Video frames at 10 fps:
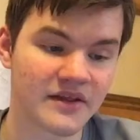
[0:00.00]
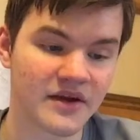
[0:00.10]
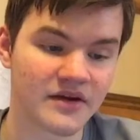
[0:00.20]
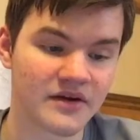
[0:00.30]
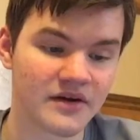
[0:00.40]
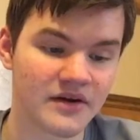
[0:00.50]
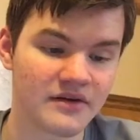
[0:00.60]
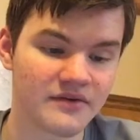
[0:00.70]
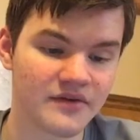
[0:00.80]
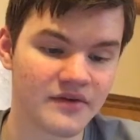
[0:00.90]
that they're
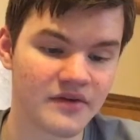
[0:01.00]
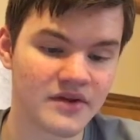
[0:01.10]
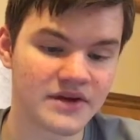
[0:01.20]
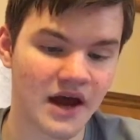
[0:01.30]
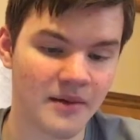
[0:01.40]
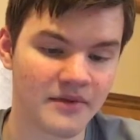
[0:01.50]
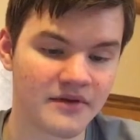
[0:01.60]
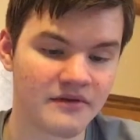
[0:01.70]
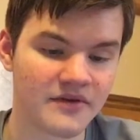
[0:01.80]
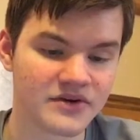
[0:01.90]
the top of the
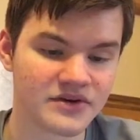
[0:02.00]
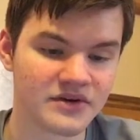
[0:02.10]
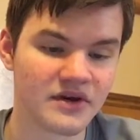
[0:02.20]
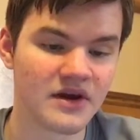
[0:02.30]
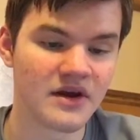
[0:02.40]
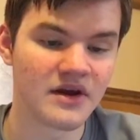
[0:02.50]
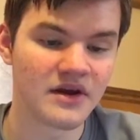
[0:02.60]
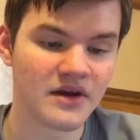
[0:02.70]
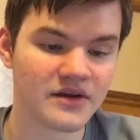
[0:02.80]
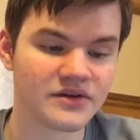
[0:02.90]
division
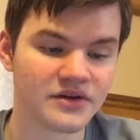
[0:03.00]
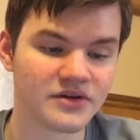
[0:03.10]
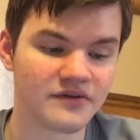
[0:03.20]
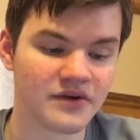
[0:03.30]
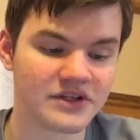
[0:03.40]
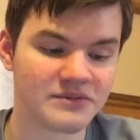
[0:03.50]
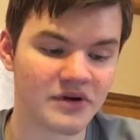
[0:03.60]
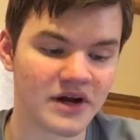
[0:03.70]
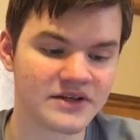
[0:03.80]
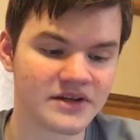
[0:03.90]
is also very
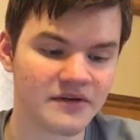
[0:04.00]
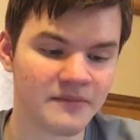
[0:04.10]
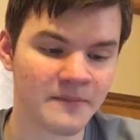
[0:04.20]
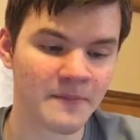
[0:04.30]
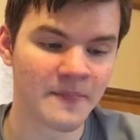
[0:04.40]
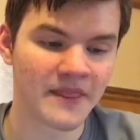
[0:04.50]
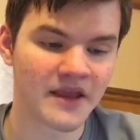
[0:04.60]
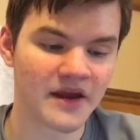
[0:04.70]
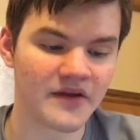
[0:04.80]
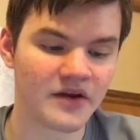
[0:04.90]
surprising.
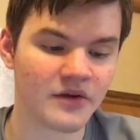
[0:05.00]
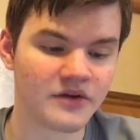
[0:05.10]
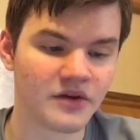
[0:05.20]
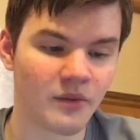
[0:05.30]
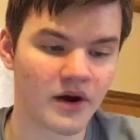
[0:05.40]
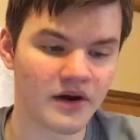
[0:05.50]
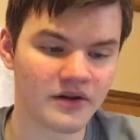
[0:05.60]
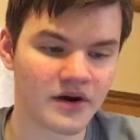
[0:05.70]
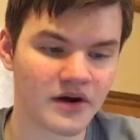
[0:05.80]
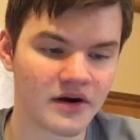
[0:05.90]
And then going to the
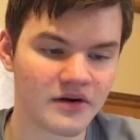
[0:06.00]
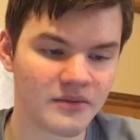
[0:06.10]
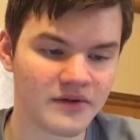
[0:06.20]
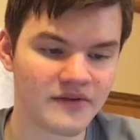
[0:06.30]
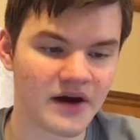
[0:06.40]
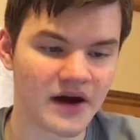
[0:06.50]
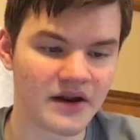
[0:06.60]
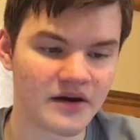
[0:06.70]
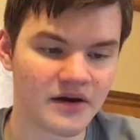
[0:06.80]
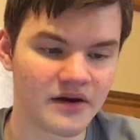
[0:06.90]
wild card, we've
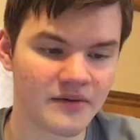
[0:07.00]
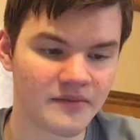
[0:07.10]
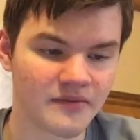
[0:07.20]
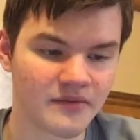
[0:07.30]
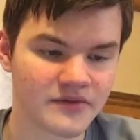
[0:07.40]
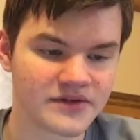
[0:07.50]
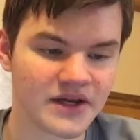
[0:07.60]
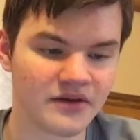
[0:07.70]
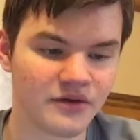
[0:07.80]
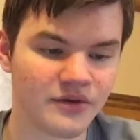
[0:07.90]
got
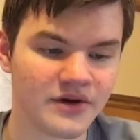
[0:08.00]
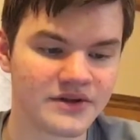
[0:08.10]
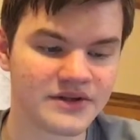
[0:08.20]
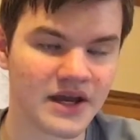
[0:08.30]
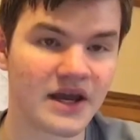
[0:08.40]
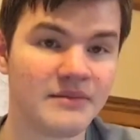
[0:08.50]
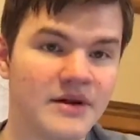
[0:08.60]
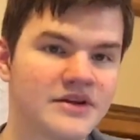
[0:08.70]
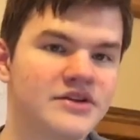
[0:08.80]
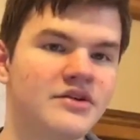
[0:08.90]
St. Louis and
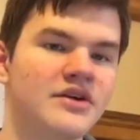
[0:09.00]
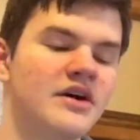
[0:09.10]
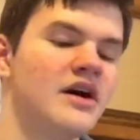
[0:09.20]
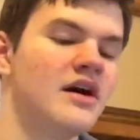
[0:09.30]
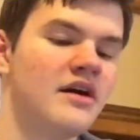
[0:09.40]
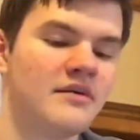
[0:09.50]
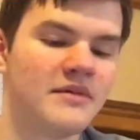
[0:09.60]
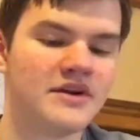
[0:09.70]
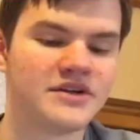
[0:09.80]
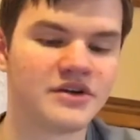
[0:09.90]
Minnesota.
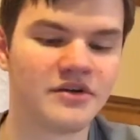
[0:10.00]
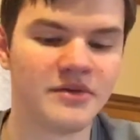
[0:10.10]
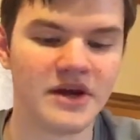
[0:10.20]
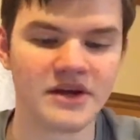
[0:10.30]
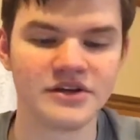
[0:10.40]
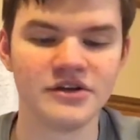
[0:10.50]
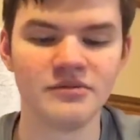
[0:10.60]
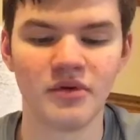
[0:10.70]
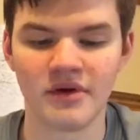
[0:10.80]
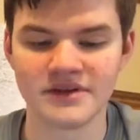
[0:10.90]
Minnesota being 2
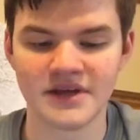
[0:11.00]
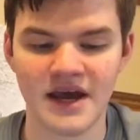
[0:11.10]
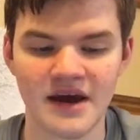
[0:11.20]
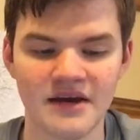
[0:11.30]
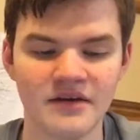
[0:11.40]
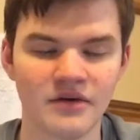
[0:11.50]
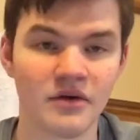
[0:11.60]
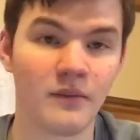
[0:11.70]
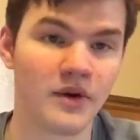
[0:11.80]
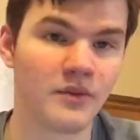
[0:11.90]
points ahead,
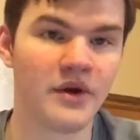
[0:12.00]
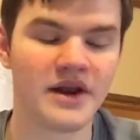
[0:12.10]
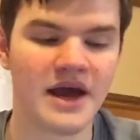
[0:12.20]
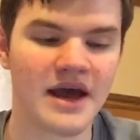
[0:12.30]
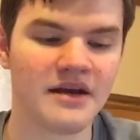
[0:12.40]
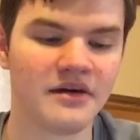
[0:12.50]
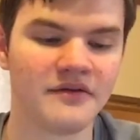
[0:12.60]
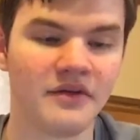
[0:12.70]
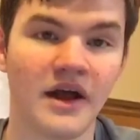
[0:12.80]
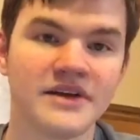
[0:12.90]
or one win ahead
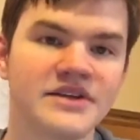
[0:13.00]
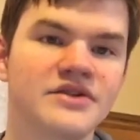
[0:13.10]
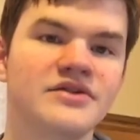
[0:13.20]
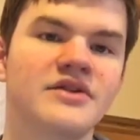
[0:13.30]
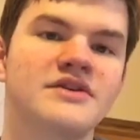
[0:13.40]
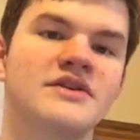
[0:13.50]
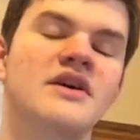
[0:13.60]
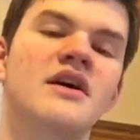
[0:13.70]
of Los Angeles.